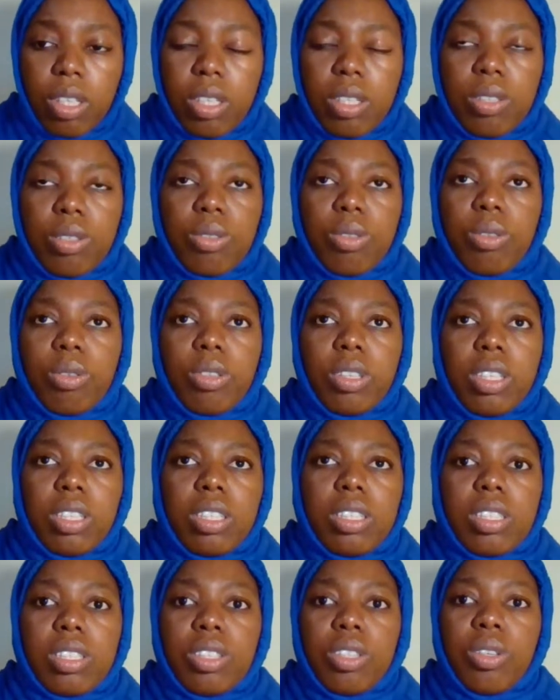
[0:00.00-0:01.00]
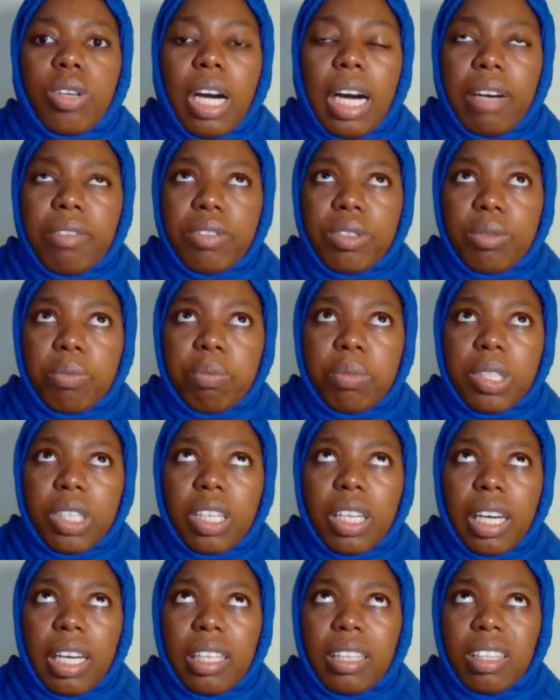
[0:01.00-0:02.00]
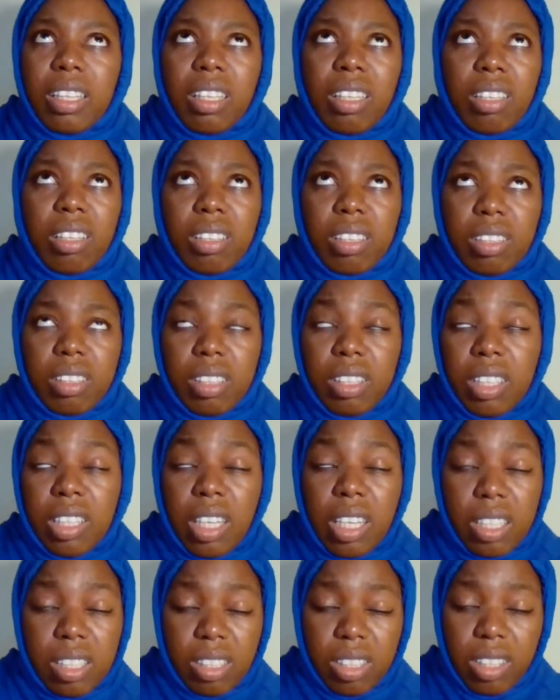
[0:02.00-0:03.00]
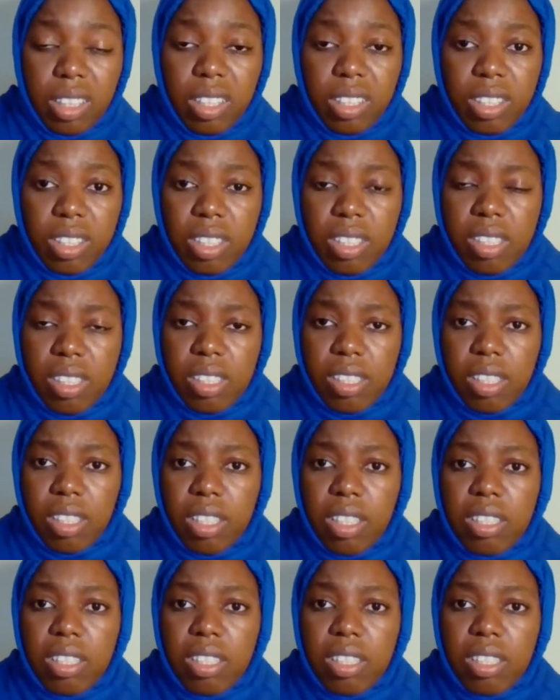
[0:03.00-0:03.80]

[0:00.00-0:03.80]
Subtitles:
So it's you have to pick, I think, three SDGs.